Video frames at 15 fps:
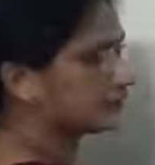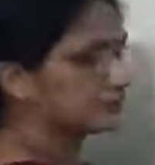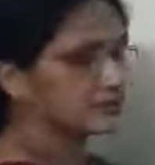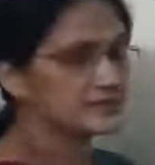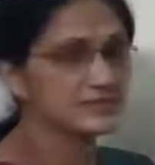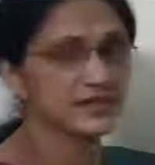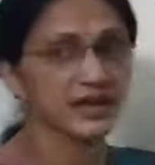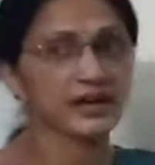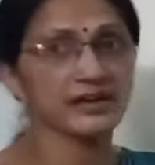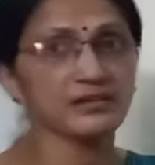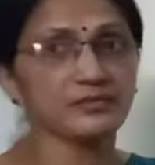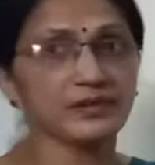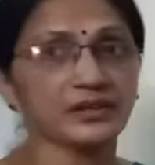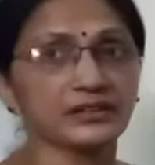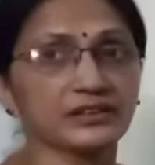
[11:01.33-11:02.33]
the scale
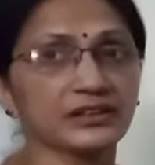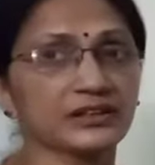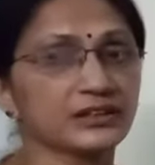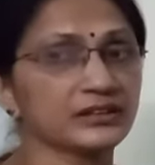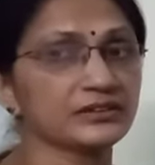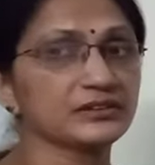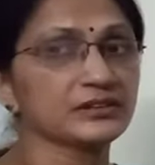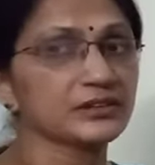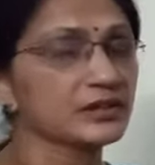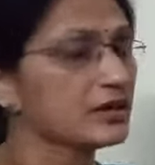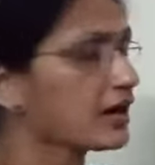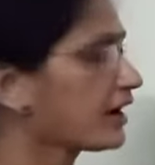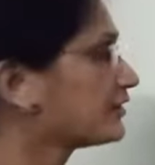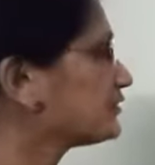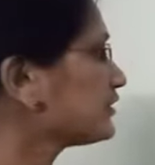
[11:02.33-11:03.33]
will turn
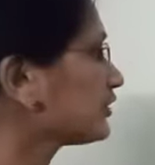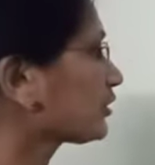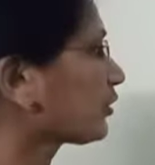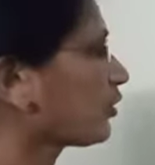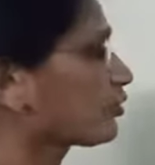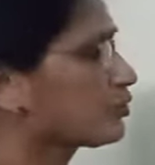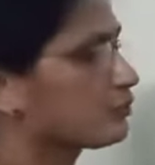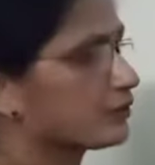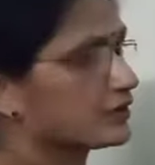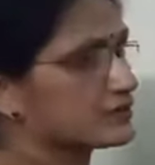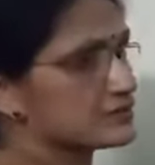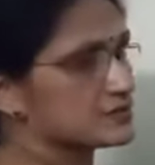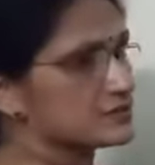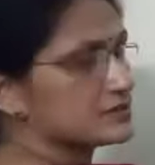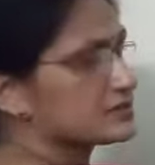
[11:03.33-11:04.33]

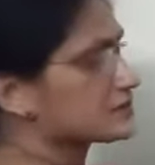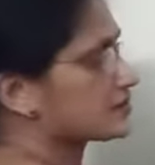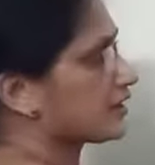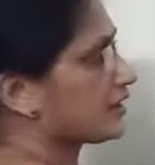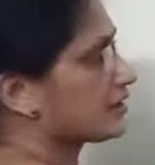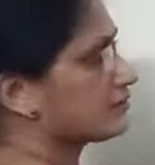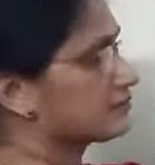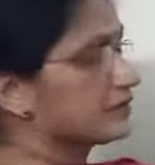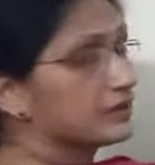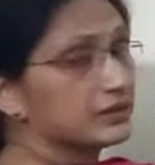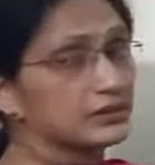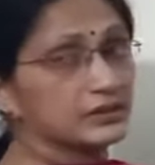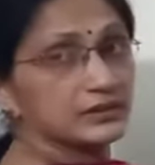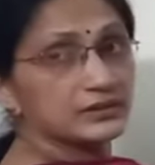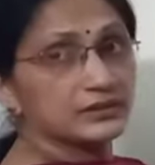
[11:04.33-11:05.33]
anti-clockwise. Scale will
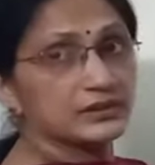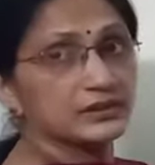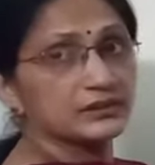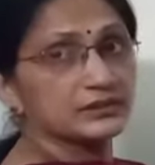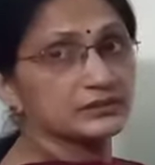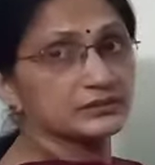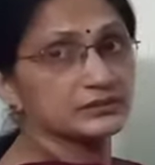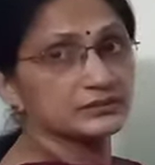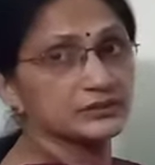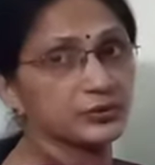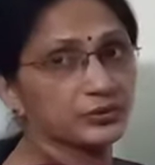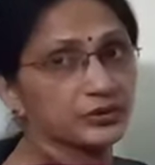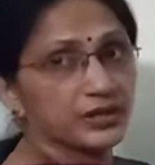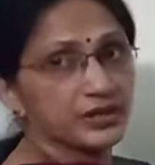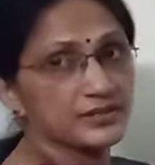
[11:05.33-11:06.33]
turn,
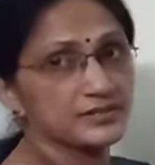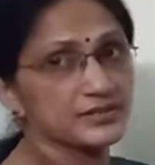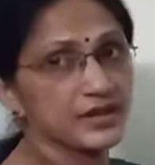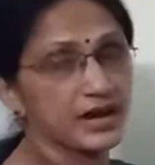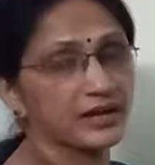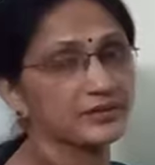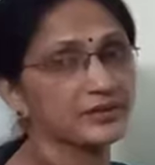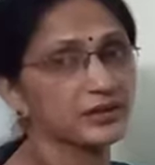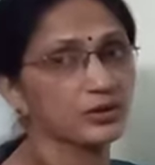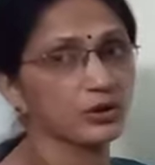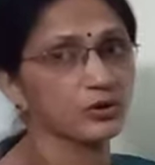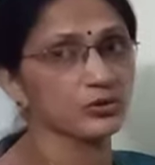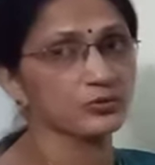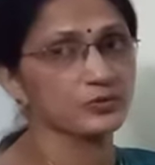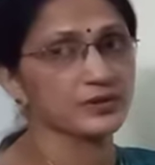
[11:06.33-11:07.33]
rotate
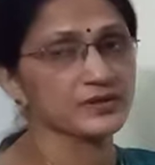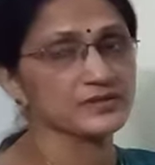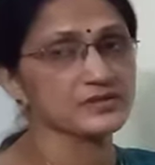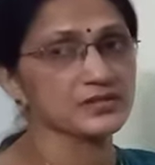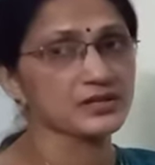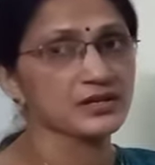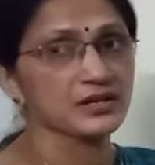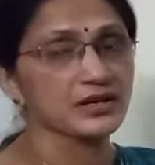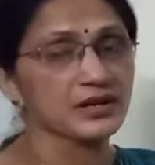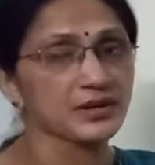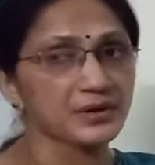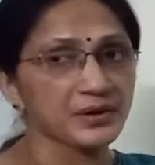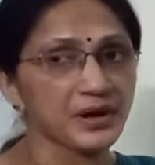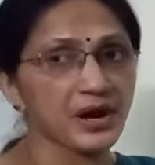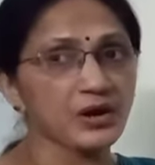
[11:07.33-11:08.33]
anti-clockwise.
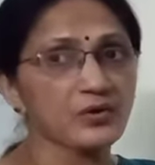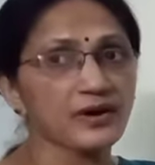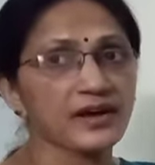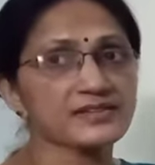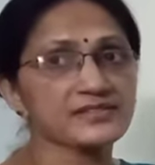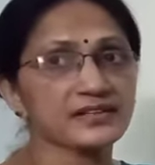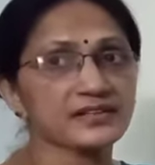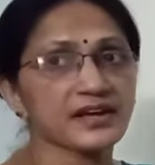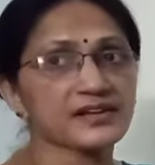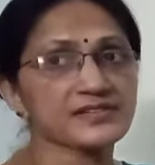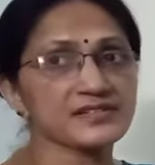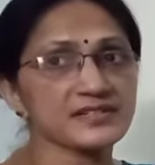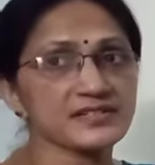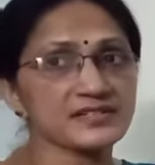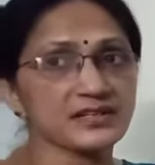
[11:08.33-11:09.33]
Now as the
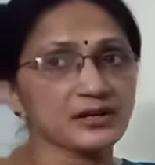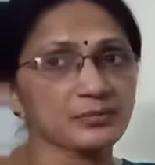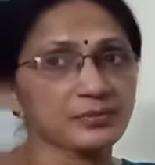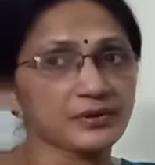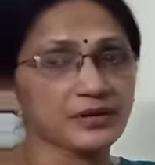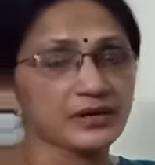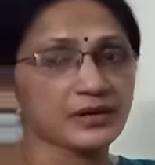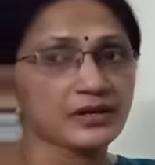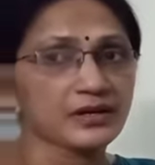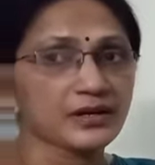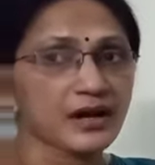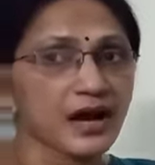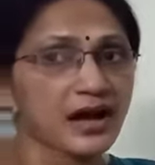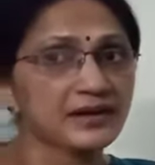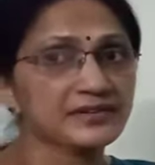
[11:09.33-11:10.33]
next step,
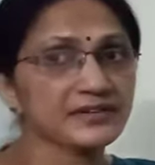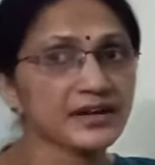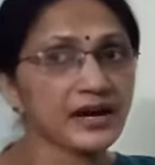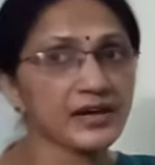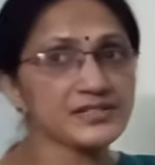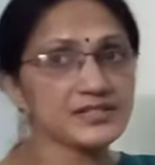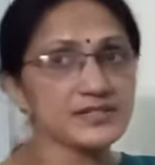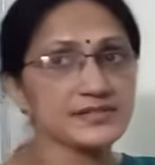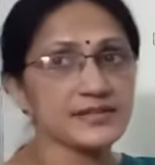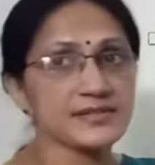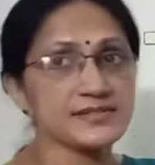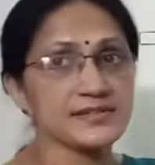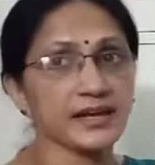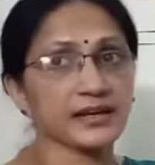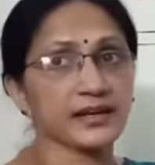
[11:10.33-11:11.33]
attach the
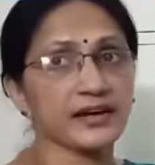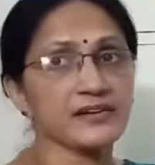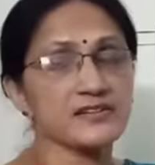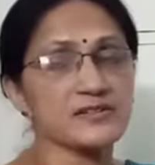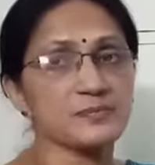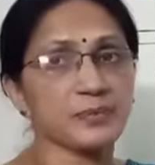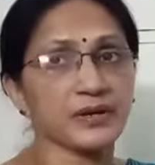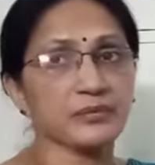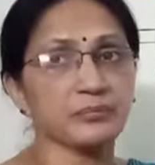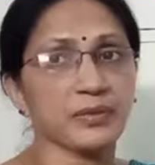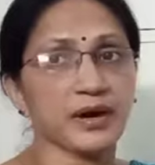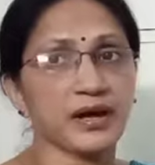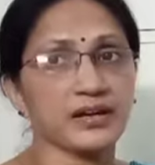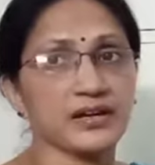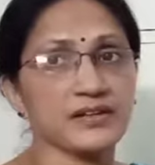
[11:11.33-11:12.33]
second spring
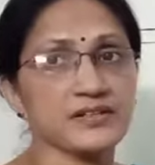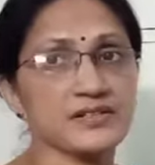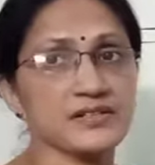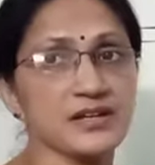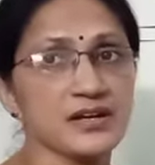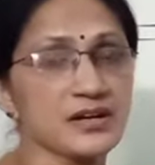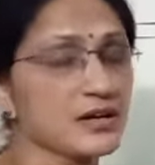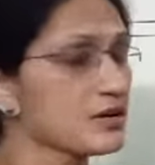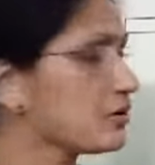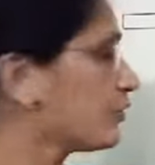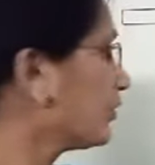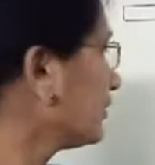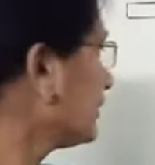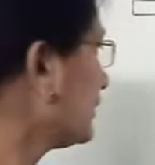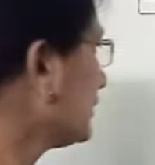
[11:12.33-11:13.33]
balance
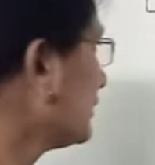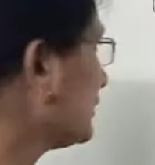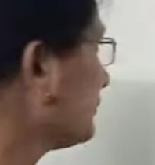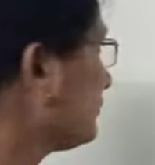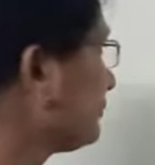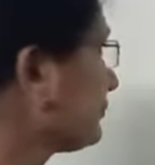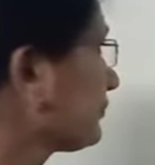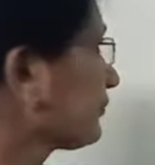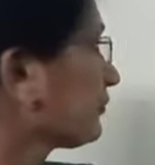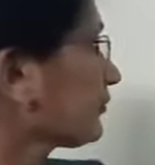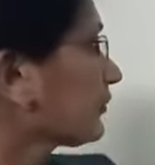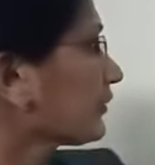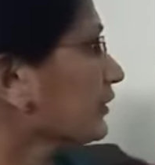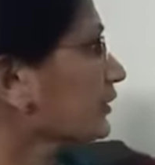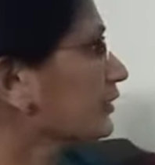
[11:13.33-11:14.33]
on the
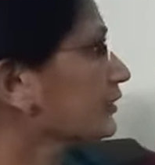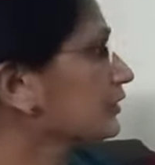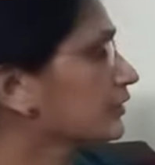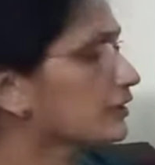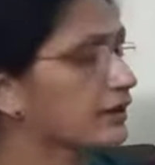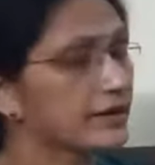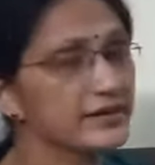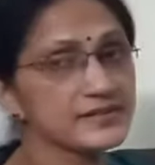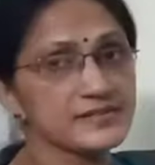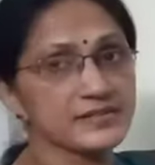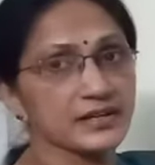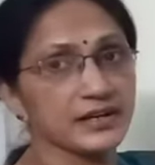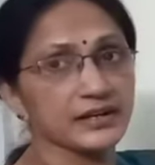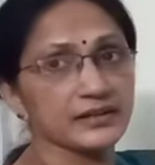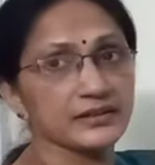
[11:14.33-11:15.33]
right
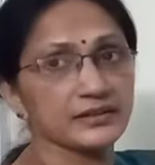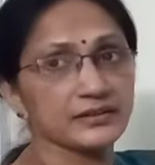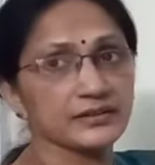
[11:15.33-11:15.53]
side